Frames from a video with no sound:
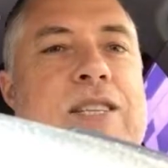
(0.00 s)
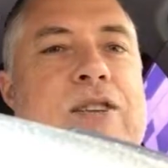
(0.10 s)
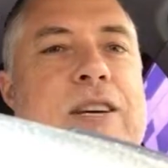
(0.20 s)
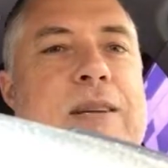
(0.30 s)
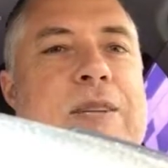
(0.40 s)

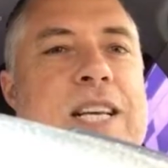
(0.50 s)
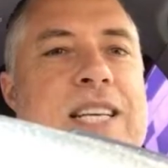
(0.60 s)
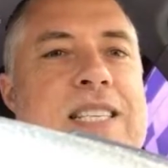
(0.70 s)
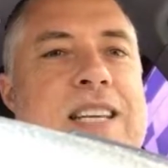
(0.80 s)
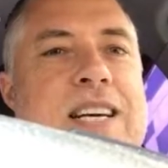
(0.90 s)
streams
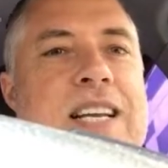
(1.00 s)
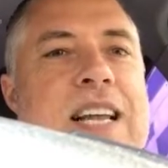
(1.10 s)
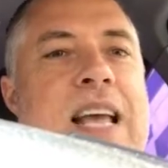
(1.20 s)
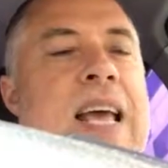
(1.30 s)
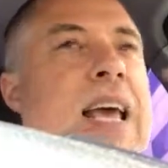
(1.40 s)
last night,
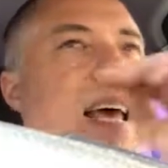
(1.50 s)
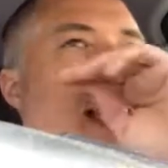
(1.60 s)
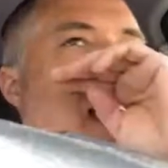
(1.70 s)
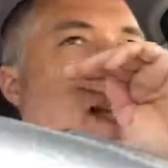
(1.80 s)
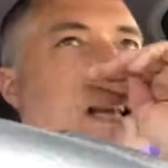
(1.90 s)

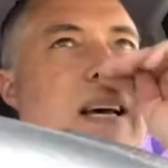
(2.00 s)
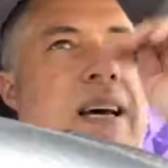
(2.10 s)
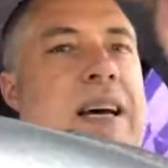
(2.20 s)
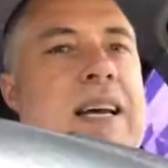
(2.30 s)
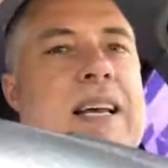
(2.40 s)
and
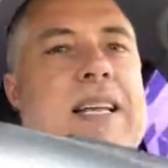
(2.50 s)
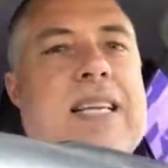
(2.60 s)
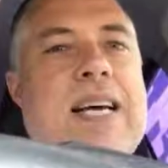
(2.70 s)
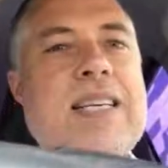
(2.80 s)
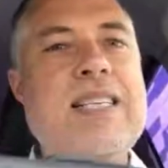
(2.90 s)

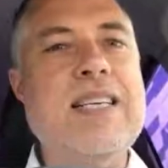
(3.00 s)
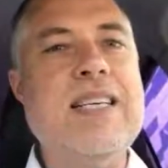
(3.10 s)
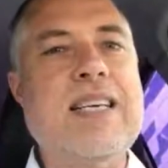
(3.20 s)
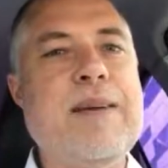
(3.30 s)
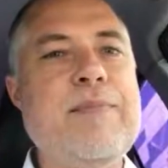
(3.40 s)
it's hard
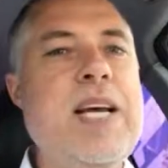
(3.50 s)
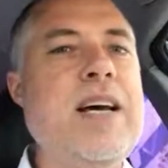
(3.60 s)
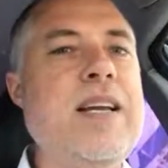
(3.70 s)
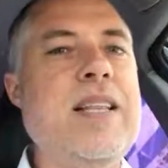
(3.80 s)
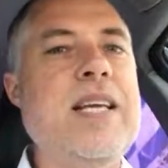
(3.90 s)
to come
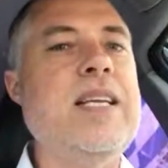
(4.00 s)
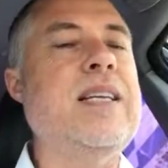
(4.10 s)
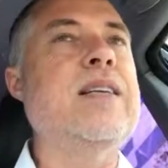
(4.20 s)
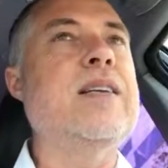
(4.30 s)
down and then